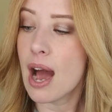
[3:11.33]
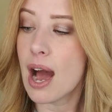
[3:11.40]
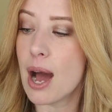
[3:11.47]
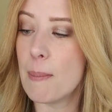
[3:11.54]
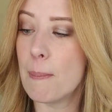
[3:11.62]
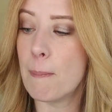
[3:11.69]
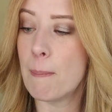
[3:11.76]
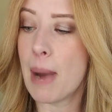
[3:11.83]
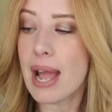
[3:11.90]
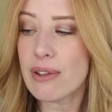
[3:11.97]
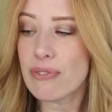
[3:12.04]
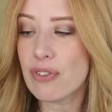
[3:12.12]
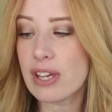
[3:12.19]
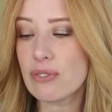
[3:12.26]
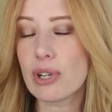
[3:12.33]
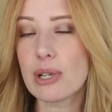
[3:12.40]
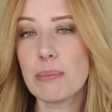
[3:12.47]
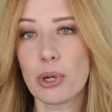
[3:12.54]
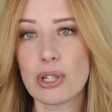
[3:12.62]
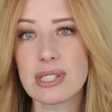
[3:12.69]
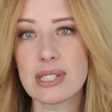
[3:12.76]
My
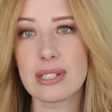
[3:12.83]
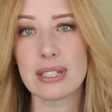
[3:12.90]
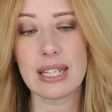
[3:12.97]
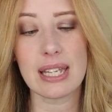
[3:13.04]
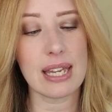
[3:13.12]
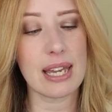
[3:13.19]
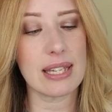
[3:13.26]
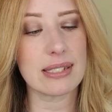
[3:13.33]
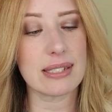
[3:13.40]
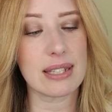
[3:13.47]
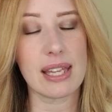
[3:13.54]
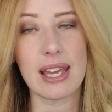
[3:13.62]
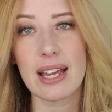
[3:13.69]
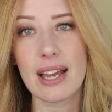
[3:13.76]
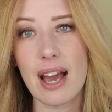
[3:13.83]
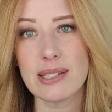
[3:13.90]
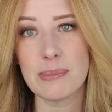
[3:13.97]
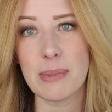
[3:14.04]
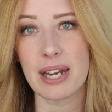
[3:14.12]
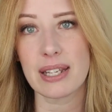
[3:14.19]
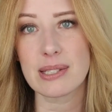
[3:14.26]
favorite personally is the IT
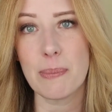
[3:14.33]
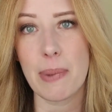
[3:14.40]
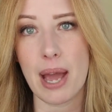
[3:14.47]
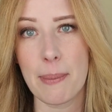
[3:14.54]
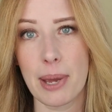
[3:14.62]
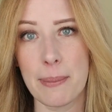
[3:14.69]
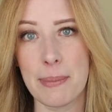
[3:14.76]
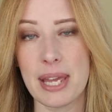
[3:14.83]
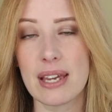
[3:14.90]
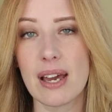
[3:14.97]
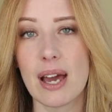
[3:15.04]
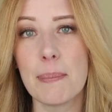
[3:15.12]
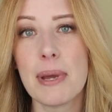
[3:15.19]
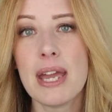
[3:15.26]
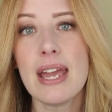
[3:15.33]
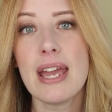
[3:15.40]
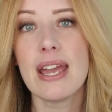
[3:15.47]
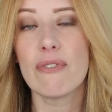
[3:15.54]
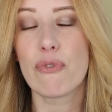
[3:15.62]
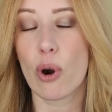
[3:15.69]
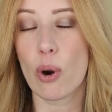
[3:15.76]
Cosmetics Bye Bye Makeup
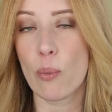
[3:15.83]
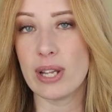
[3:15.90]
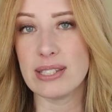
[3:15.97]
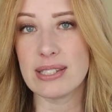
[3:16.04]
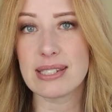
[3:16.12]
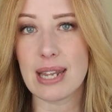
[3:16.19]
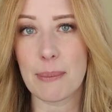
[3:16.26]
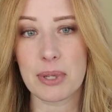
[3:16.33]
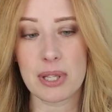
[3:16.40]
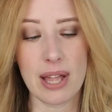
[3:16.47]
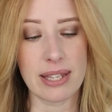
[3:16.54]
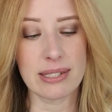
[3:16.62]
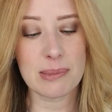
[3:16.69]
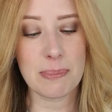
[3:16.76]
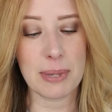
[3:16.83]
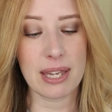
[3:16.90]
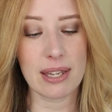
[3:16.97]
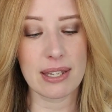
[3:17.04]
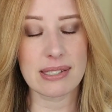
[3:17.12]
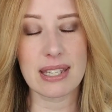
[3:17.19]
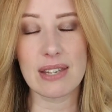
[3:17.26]
for a one-step cleanse,
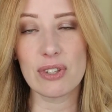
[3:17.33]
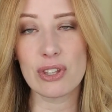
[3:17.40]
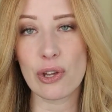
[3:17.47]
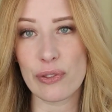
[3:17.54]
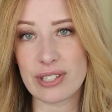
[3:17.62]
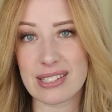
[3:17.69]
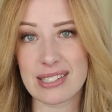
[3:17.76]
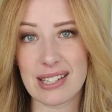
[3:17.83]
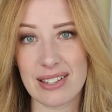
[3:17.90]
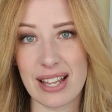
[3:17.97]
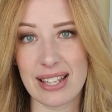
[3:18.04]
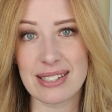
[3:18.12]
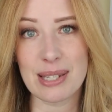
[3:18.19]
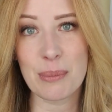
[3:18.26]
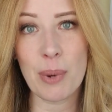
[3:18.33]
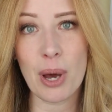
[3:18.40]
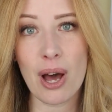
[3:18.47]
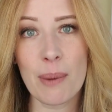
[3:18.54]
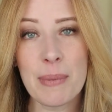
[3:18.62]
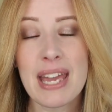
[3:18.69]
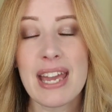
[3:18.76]
because even though this is a cleansing
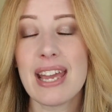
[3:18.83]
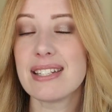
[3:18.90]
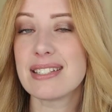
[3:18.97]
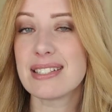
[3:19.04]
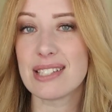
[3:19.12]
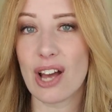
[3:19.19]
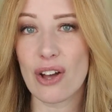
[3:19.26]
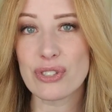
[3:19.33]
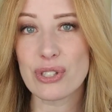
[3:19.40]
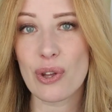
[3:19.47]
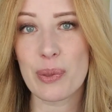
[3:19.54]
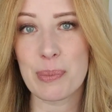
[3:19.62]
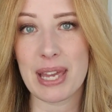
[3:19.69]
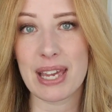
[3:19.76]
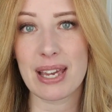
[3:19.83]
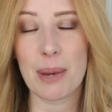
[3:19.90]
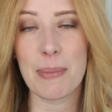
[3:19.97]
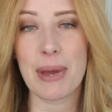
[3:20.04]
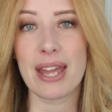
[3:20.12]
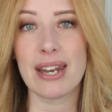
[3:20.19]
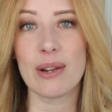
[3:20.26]
balm, it dissolves all the
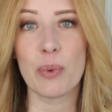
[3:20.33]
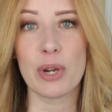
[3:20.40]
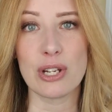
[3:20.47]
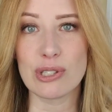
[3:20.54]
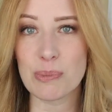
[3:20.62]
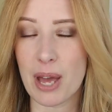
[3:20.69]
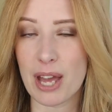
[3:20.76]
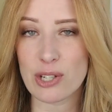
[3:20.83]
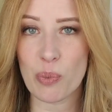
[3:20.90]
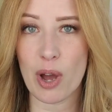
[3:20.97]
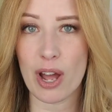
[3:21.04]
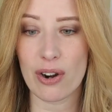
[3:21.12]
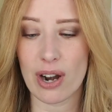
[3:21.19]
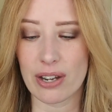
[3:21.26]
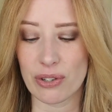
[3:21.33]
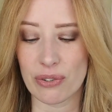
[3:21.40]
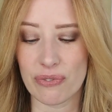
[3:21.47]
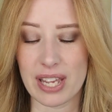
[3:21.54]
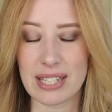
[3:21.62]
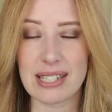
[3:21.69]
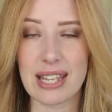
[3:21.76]
makeup, and when you splash water on your
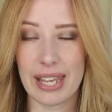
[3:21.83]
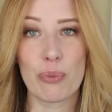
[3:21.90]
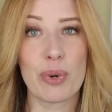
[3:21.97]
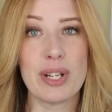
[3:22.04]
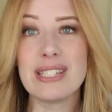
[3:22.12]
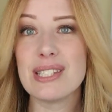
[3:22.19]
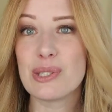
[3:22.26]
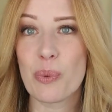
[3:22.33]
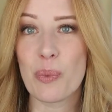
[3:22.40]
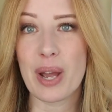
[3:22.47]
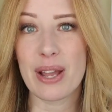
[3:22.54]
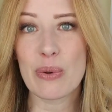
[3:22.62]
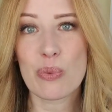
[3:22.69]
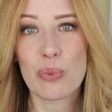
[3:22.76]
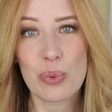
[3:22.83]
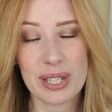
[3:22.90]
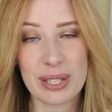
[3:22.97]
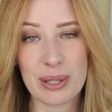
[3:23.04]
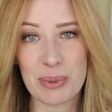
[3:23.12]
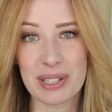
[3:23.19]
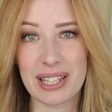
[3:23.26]
face, it rinses away
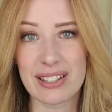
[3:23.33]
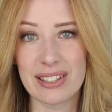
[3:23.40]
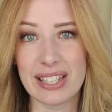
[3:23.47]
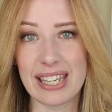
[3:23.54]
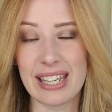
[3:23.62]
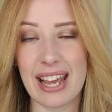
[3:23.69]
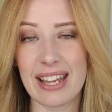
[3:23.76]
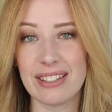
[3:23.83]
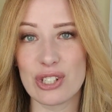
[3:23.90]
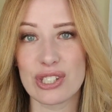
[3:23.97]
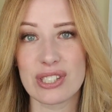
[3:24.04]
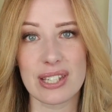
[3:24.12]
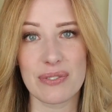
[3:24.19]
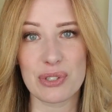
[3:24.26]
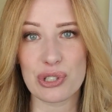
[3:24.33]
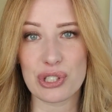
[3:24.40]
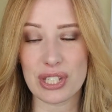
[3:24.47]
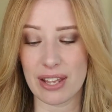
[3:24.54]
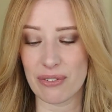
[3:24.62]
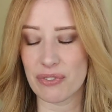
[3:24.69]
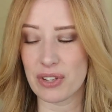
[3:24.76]
really, really clean and just leaves your
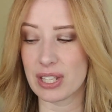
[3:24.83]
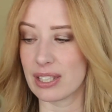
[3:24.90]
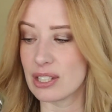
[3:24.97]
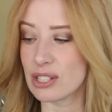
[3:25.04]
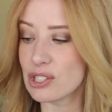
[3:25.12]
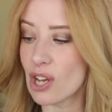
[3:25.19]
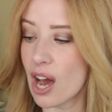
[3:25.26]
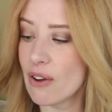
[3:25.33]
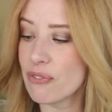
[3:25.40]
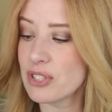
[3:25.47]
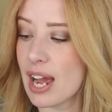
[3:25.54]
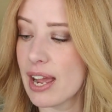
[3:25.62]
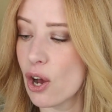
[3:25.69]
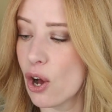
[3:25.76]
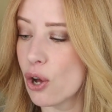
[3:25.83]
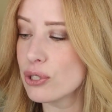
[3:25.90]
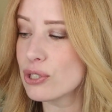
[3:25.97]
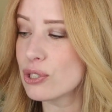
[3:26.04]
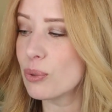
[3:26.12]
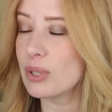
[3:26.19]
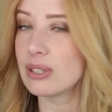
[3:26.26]
skin feeling soft. I
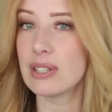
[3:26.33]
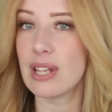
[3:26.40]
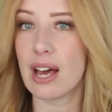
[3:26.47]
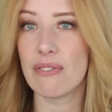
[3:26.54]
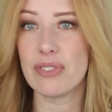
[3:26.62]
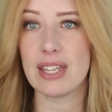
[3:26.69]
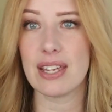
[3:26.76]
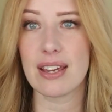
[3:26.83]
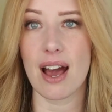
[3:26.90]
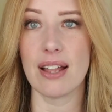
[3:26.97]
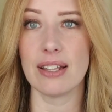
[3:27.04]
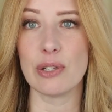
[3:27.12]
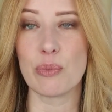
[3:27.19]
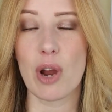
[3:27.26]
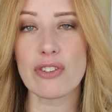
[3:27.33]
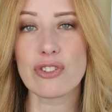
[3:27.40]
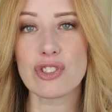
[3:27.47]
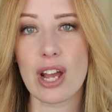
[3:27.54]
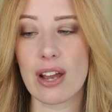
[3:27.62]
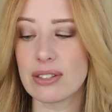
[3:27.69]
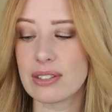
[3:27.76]
also love the Colleen
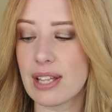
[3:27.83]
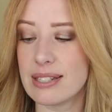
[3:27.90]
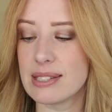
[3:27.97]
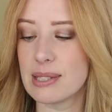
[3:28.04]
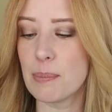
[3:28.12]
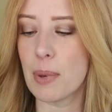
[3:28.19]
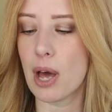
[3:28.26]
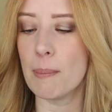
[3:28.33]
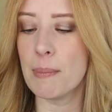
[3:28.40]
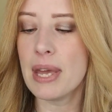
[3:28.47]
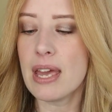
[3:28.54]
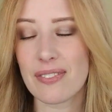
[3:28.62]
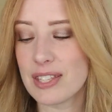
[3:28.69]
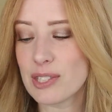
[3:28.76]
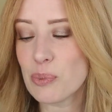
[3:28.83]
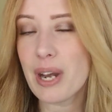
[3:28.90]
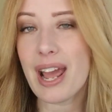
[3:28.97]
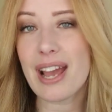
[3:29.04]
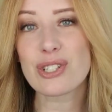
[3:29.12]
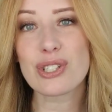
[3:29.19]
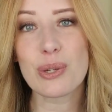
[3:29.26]
Rothschild cleansing balm. This
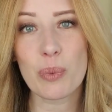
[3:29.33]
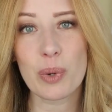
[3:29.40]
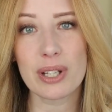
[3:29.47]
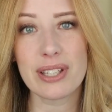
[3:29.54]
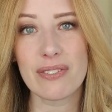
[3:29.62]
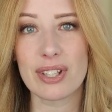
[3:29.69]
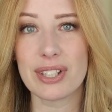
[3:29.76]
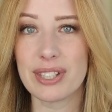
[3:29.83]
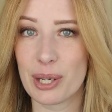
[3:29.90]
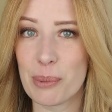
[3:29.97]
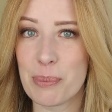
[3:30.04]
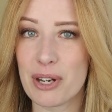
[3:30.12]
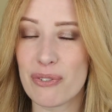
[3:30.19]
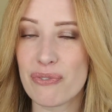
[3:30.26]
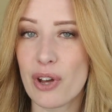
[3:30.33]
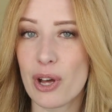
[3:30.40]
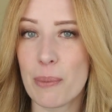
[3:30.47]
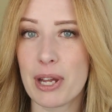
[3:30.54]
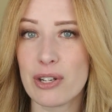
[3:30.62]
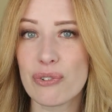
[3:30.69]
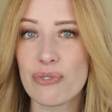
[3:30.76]
one actually will leave a little bit of
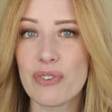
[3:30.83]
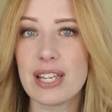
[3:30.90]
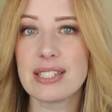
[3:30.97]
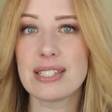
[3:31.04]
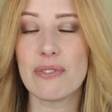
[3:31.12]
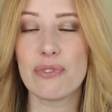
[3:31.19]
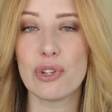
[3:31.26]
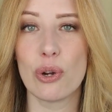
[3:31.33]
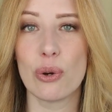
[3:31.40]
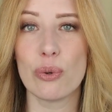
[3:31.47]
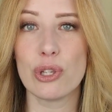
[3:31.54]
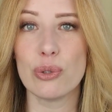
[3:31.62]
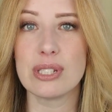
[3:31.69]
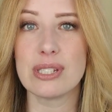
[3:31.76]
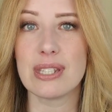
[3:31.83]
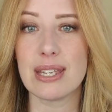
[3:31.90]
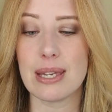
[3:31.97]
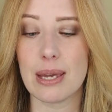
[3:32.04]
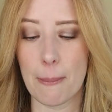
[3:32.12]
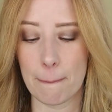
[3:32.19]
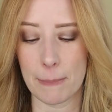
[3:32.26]
film on your face if you don't use
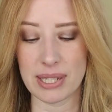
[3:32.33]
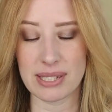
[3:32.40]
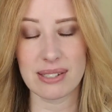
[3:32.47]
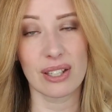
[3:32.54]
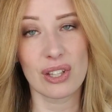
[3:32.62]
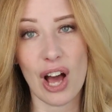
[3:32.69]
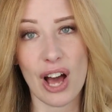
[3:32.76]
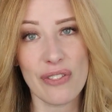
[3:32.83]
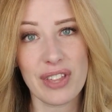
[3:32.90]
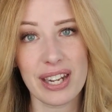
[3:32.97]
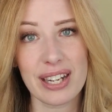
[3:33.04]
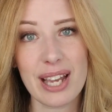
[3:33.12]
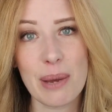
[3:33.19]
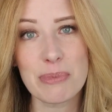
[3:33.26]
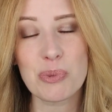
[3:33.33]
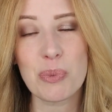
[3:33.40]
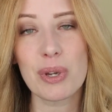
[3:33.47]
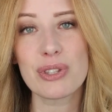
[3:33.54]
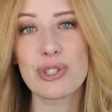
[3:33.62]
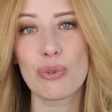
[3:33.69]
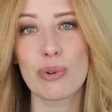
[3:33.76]
the muslin cloth that it comes
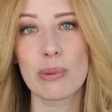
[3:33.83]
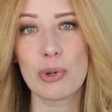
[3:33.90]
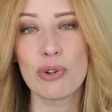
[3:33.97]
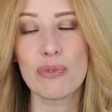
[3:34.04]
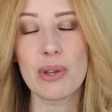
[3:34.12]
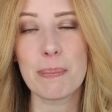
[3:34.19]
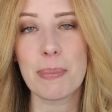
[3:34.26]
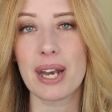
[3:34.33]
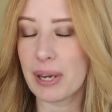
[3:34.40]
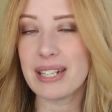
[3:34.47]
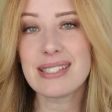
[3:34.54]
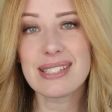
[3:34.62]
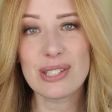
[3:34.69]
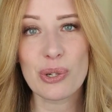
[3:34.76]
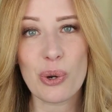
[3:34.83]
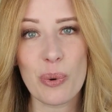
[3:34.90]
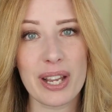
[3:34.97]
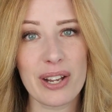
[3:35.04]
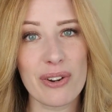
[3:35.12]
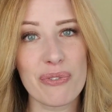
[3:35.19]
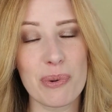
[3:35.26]
with to remove it, but it's still
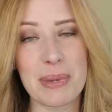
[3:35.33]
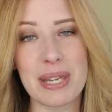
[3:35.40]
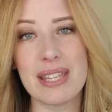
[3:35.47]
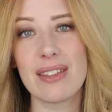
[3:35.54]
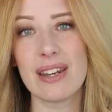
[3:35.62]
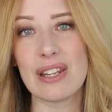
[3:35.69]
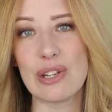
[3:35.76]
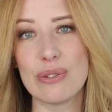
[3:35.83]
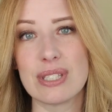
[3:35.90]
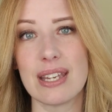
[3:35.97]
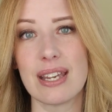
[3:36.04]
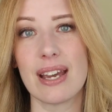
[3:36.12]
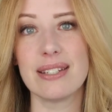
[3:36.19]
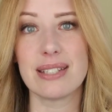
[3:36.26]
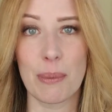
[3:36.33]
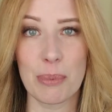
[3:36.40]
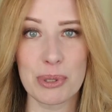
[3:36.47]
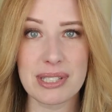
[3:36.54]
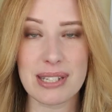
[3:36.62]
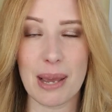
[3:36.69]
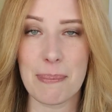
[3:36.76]
quicker for me than using a
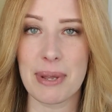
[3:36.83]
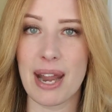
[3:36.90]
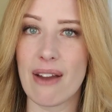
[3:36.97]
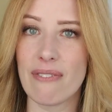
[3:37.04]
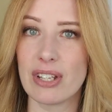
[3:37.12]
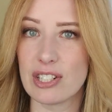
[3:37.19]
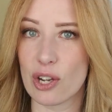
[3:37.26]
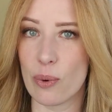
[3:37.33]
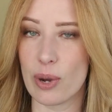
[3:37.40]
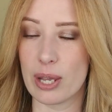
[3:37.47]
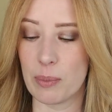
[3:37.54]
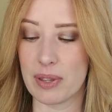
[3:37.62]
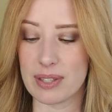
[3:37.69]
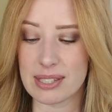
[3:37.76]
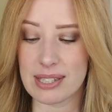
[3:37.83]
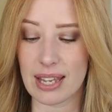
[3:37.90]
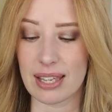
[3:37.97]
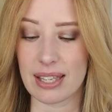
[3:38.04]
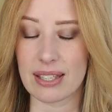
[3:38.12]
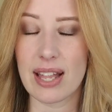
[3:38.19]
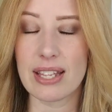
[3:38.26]
double step and having to go in with a
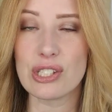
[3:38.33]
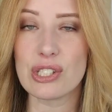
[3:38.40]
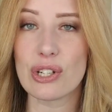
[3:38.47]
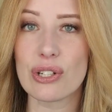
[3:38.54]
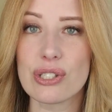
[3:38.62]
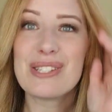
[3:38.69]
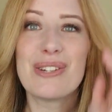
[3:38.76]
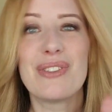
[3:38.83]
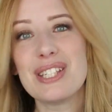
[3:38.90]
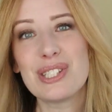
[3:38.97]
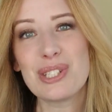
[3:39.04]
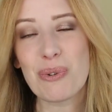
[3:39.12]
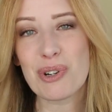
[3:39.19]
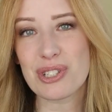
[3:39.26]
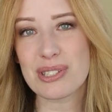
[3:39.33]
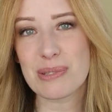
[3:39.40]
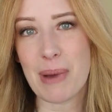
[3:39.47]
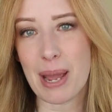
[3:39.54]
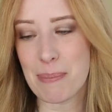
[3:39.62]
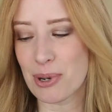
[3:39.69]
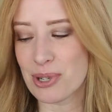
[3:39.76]
second cleanser. So these two are just
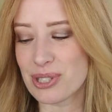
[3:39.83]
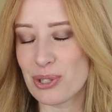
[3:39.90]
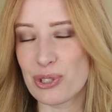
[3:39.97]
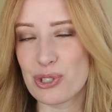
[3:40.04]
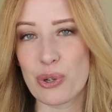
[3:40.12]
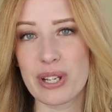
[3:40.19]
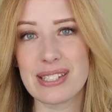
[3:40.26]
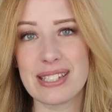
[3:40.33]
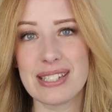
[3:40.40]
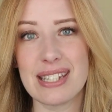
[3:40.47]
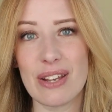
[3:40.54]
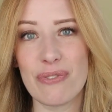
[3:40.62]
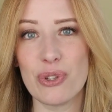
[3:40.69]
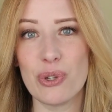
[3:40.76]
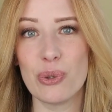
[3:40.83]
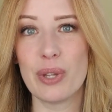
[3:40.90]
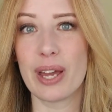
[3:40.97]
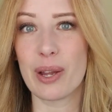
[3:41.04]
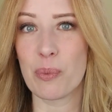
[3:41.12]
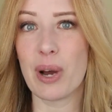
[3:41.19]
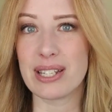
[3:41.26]
my personal choices if you
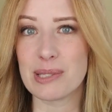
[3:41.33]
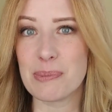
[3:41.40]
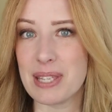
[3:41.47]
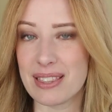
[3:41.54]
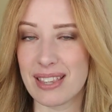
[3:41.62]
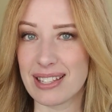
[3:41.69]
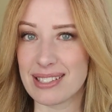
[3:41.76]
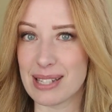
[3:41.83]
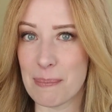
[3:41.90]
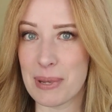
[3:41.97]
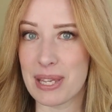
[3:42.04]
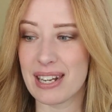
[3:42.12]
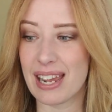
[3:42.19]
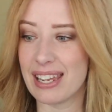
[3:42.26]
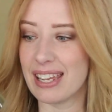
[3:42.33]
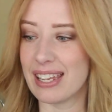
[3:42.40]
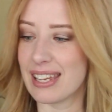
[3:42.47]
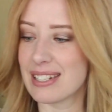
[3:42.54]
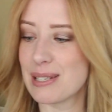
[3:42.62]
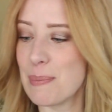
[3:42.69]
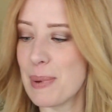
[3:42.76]
like want to speed things up at night
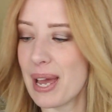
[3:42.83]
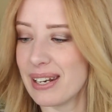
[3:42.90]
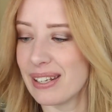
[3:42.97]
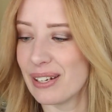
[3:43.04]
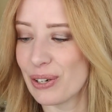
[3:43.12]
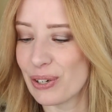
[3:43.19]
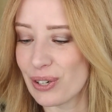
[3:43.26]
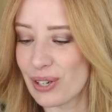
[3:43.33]
and get to bed in a